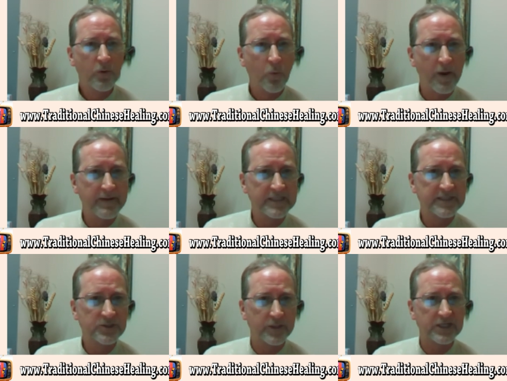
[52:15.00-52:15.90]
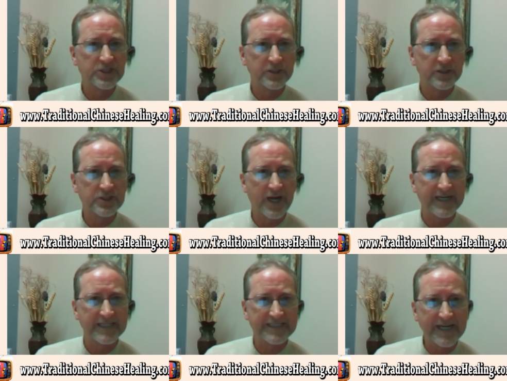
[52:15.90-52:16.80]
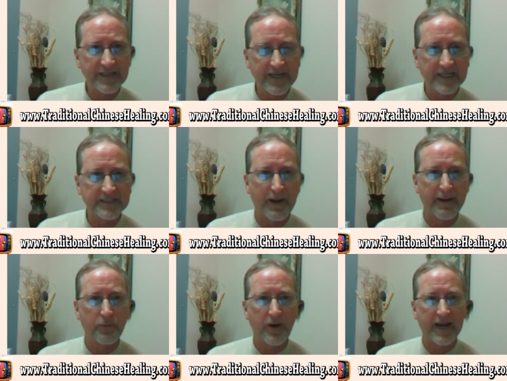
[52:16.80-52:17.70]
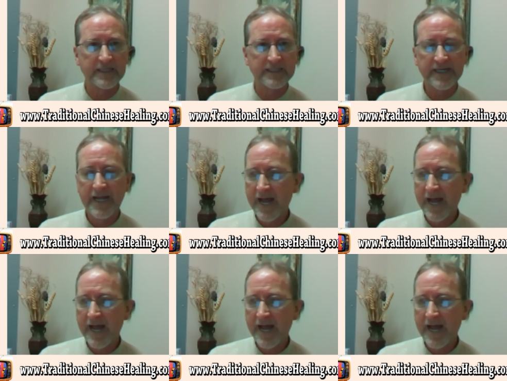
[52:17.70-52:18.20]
Women's traditional Chinese healing is my practice